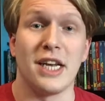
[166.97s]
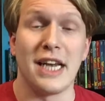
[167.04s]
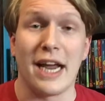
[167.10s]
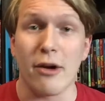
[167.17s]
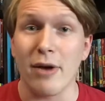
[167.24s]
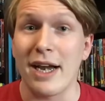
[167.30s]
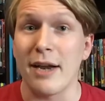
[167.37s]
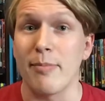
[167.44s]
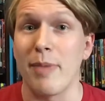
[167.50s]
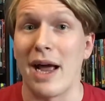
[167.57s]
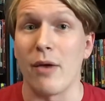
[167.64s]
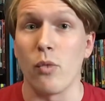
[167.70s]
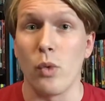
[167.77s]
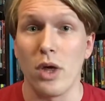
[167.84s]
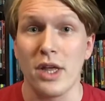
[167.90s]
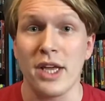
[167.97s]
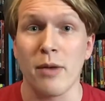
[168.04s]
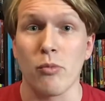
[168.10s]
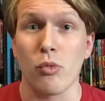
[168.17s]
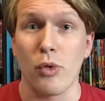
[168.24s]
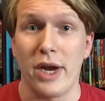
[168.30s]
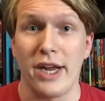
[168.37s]
narrated by
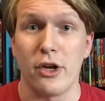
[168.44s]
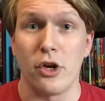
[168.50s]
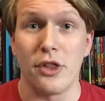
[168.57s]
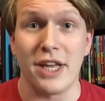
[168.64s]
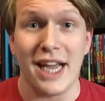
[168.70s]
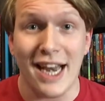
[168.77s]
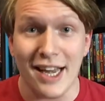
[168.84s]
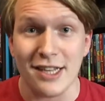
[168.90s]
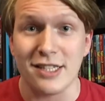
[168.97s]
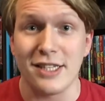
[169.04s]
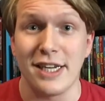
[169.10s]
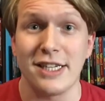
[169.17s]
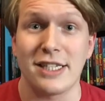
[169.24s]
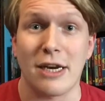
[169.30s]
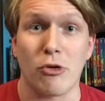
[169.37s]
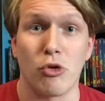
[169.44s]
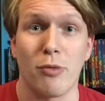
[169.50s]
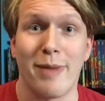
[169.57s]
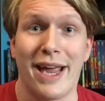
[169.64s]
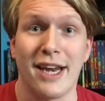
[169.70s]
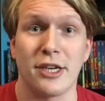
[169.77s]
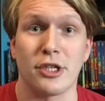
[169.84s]
William Regal, the NXT general
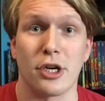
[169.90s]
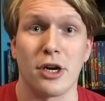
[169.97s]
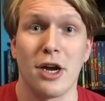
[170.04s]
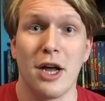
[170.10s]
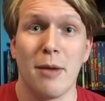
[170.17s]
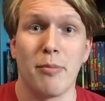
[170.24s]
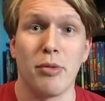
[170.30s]
manager,